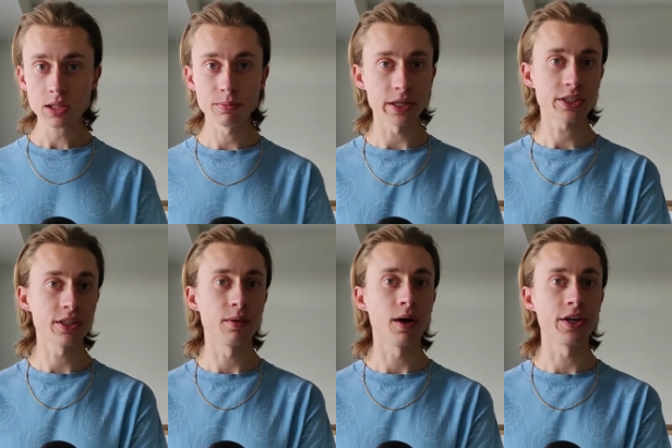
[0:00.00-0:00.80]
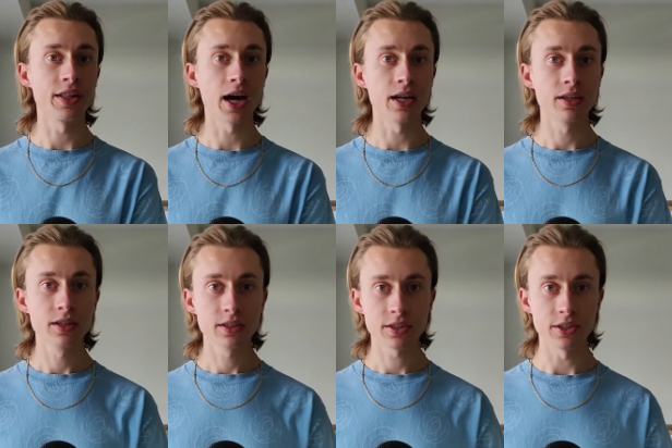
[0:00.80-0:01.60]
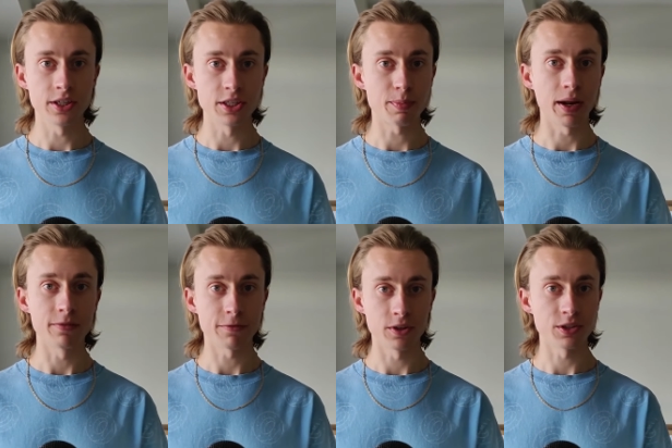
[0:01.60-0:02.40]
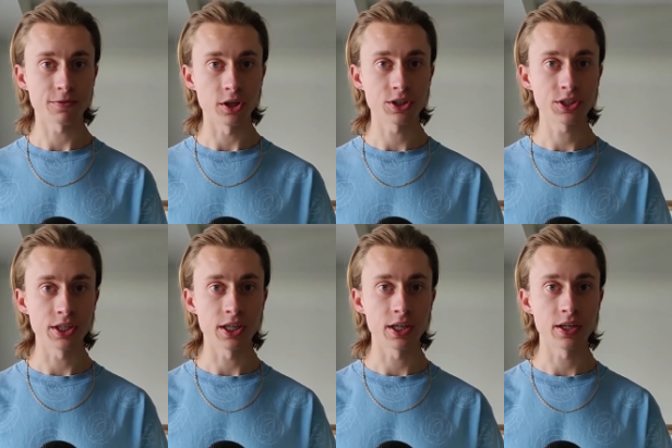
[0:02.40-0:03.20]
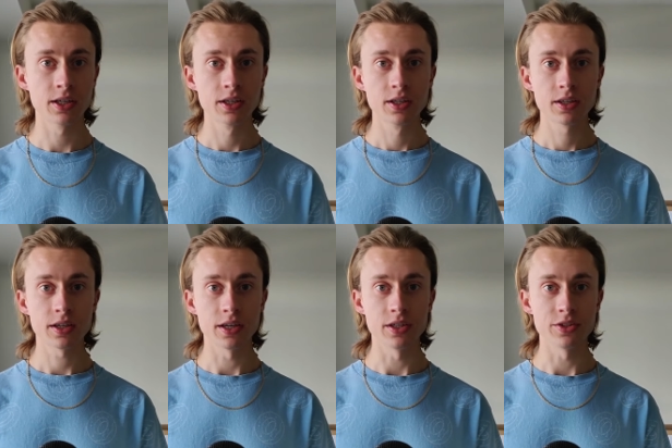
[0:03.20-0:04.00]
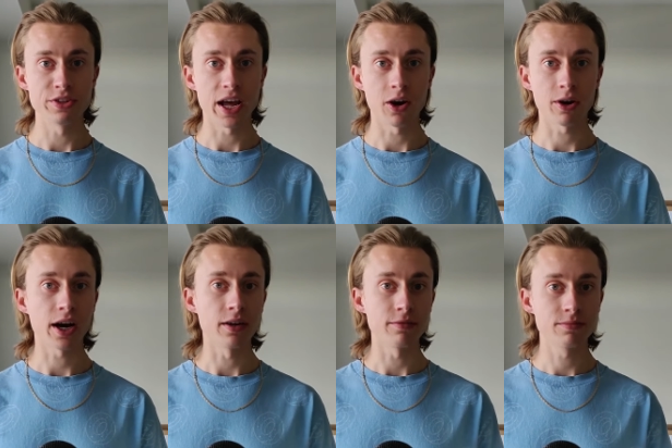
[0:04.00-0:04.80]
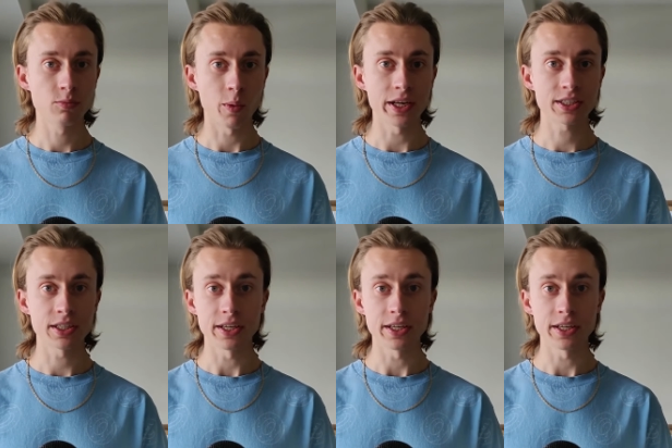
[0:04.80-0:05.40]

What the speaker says: basically the money that he had spent for his first year is now kind of wasted.